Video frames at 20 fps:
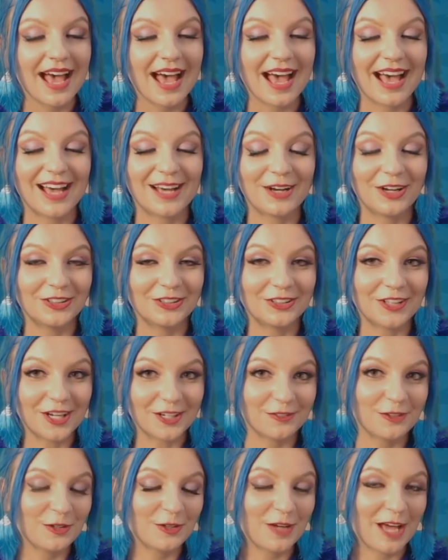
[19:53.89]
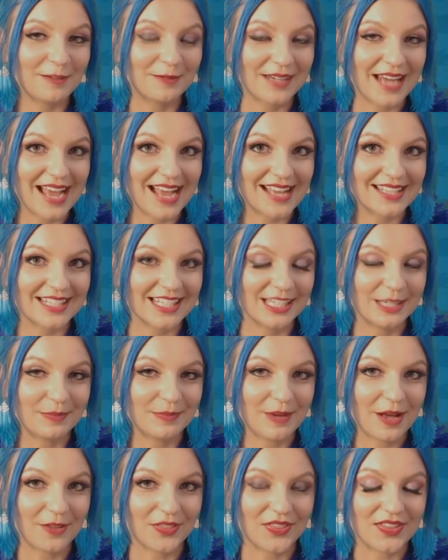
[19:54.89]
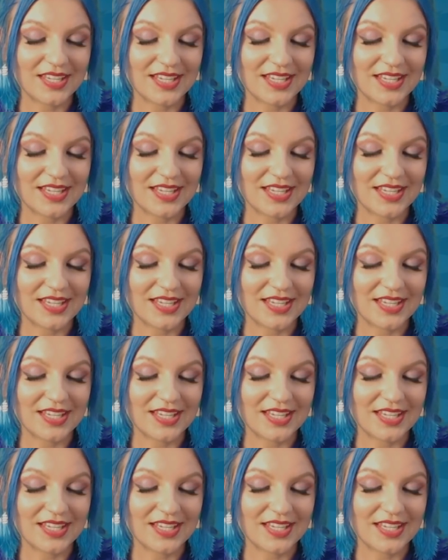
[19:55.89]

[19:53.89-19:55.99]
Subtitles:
A lot of you have been asking about